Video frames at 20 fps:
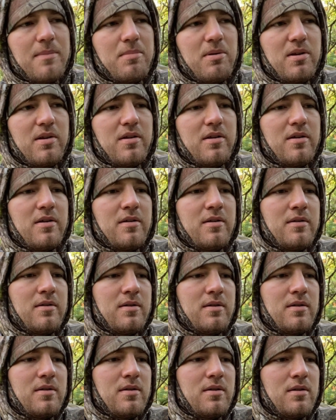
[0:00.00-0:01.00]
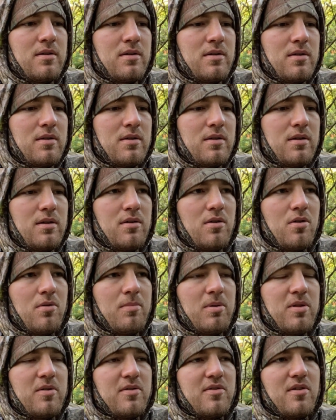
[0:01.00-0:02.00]
here. You know, but
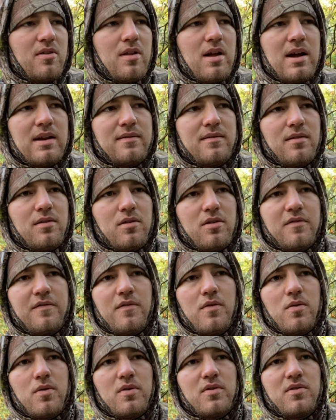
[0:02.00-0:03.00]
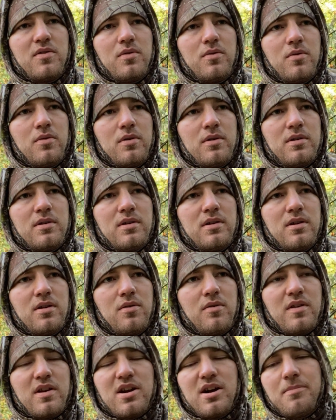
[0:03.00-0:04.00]
there's a lot to look forward to, you know, in the
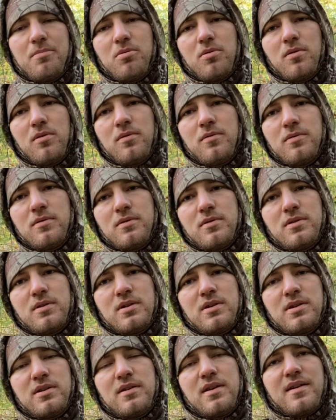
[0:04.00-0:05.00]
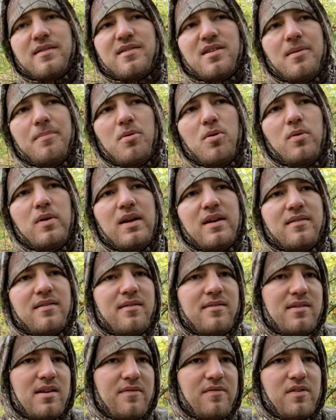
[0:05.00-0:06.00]
next couple weeks. It's
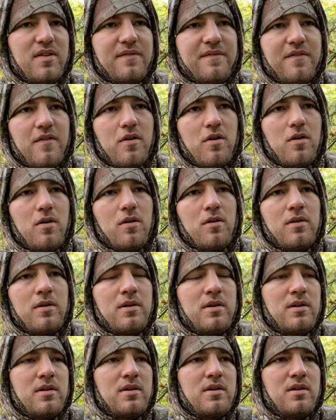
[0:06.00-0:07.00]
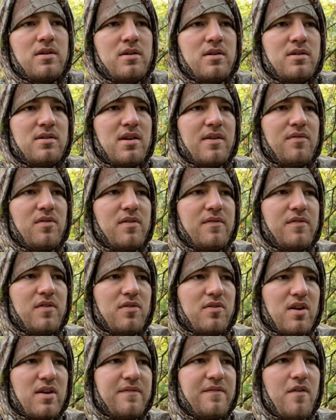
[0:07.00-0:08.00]
definitely fall. Definitely feels like
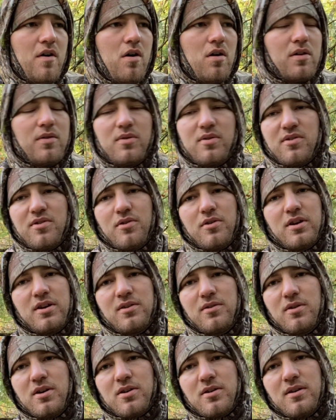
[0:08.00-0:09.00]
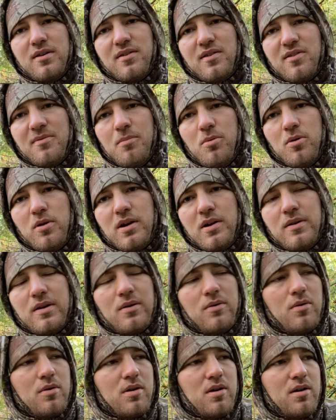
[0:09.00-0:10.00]
fall. It was 32 degrees this morning when I woke
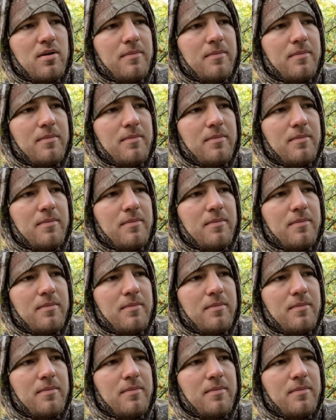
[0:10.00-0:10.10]
up.